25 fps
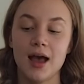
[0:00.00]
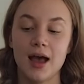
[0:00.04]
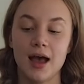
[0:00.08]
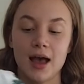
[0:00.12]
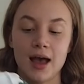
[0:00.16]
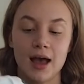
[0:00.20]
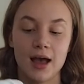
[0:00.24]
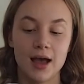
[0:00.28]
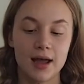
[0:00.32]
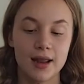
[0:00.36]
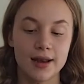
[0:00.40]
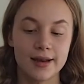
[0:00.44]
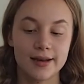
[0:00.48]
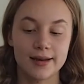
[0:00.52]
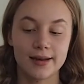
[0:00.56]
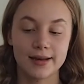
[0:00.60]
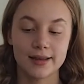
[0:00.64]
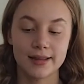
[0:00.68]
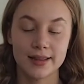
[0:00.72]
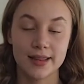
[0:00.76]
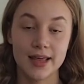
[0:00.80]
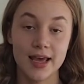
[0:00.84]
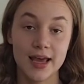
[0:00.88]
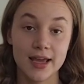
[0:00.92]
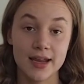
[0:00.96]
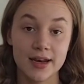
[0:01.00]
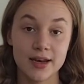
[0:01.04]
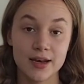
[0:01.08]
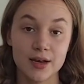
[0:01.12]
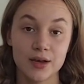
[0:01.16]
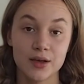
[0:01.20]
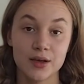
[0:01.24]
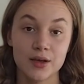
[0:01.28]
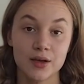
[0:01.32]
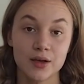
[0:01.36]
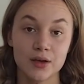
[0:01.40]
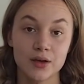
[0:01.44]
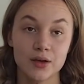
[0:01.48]
And
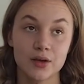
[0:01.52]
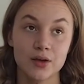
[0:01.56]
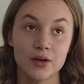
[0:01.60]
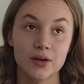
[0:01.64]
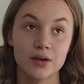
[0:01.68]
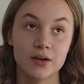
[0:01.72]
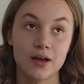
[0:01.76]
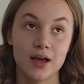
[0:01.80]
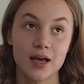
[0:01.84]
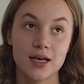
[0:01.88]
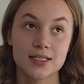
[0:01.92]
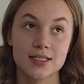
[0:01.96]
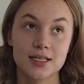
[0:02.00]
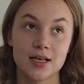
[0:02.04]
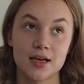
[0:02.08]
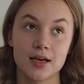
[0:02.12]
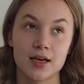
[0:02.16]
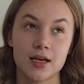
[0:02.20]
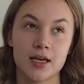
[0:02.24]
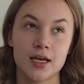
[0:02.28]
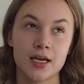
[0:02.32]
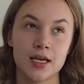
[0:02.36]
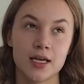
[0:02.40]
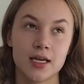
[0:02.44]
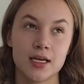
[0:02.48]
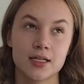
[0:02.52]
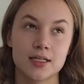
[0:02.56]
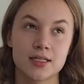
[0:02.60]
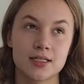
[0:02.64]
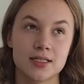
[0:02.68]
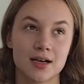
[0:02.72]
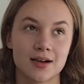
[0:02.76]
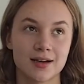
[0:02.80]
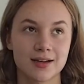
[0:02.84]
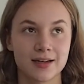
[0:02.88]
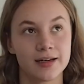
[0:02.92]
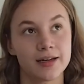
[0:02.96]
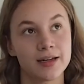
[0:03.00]
then as I
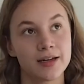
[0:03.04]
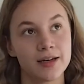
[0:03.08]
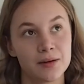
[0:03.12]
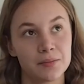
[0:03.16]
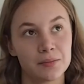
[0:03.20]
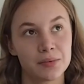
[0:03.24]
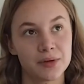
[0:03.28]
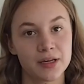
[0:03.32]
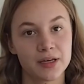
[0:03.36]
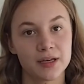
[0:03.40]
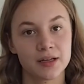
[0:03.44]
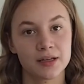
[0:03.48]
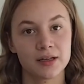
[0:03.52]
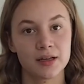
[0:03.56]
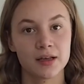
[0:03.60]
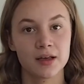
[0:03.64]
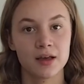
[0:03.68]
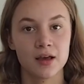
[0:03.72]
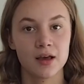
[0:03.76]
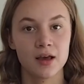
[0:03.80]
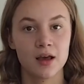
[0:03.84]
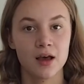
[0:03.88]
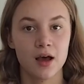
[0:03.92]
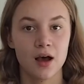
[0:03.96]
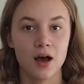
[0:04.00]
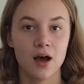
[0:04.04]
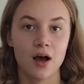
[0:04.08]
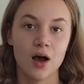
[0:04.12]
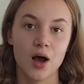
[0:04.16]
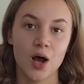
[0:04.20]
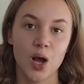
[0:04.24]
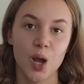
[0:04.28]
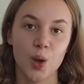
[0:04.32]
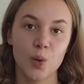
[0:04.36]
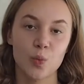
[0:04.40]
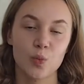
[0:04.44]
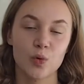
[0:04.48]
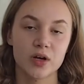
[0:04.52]
tucked it in a bit,
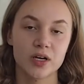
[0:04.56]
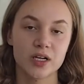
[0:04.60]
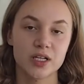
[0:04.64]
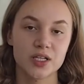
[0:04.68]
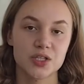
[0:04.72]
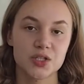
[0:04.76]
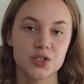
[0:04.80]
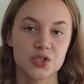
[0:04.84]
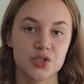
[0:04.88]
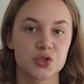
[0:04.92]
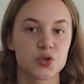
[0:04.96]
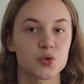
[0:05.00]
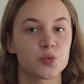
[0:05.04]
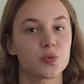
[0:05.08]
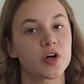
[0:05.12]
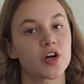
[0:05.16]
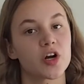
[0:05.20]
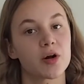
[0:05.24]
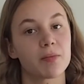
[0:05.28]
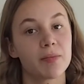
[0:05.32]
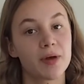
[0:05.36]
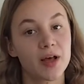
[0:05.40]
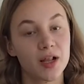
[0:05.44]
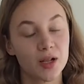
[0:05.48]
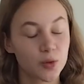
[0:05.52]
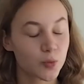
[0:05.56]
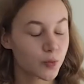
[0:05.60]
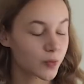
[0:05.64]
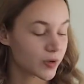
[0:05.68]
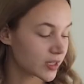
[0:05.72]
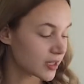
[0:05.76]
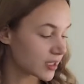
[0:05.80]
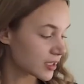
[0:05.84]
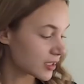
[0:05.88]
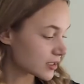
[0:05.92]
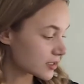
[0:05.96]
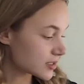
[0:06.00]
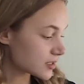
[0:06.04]
I wanted to wear a belt
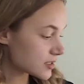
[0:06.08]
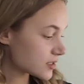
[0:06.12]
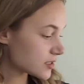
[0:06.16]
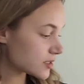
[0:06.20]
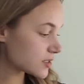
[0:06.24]
with it,